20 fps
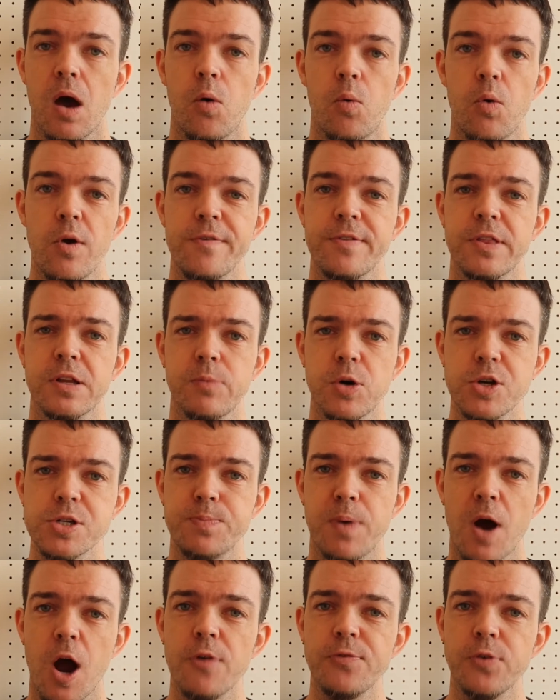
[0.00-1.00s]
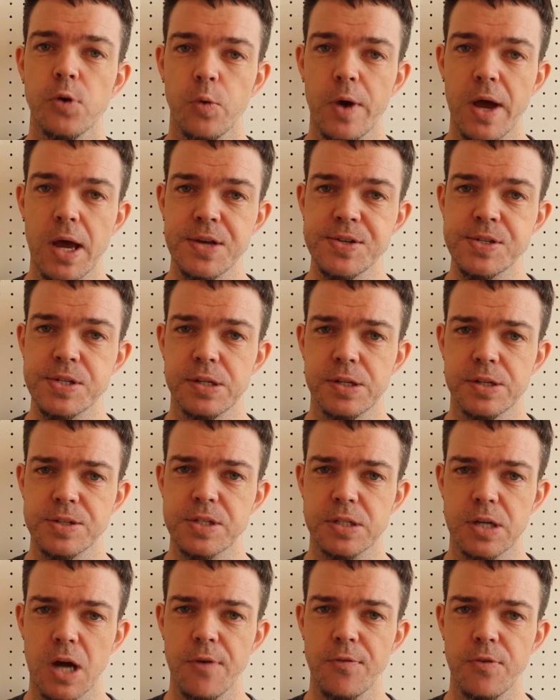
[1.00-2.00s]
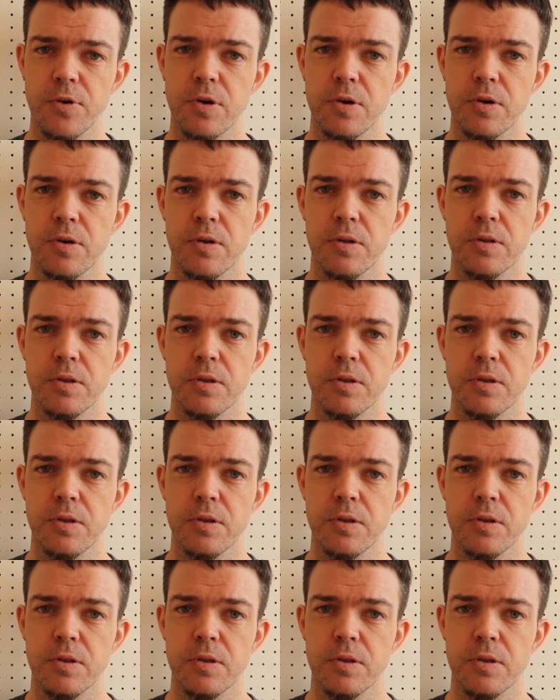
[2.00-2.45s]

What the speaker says: One of the most powerful ways to discover